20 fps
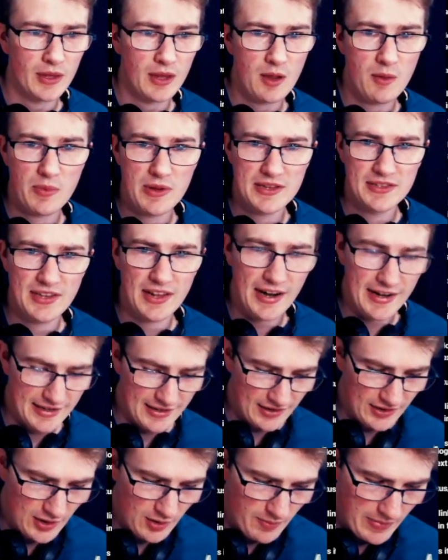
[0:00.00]
But is that I
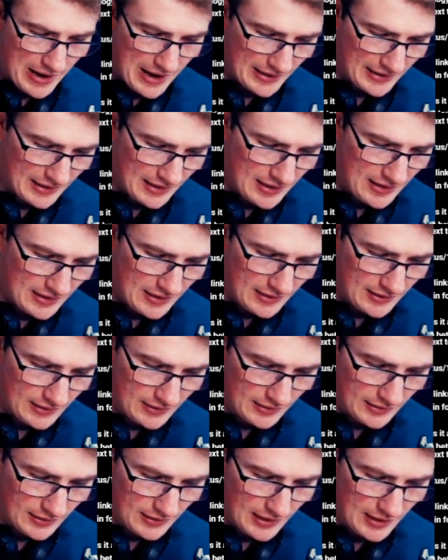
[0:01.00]
can come back in and
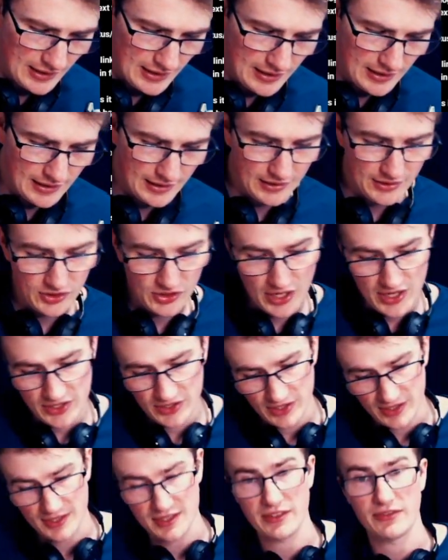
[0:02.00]
change
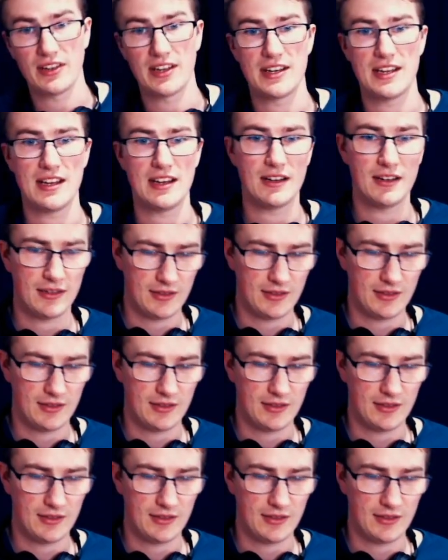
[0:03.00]
things if I need.